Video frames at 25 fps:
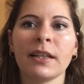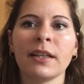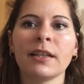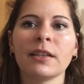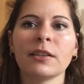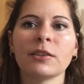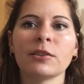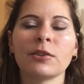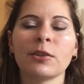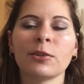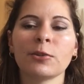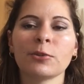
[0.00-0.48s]

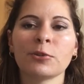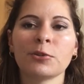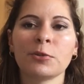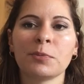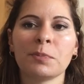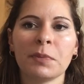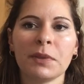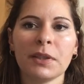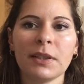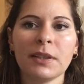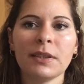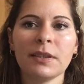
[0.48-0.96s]
So
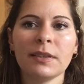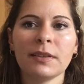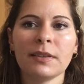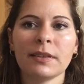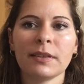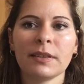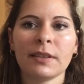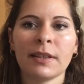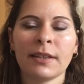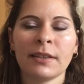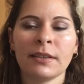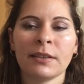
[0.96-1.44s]
split it
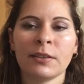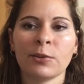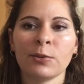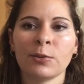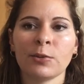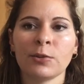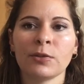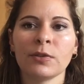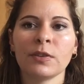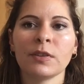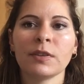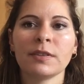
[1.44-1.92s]

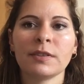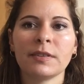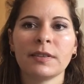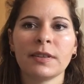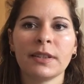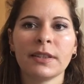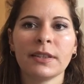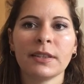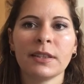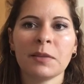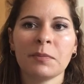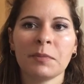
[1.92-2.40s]
into
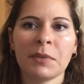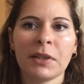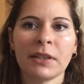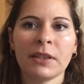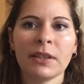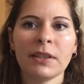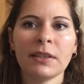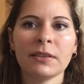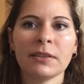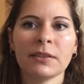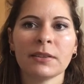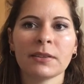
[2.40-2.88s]
30
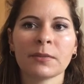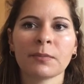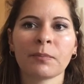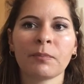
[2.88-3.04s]
minutes.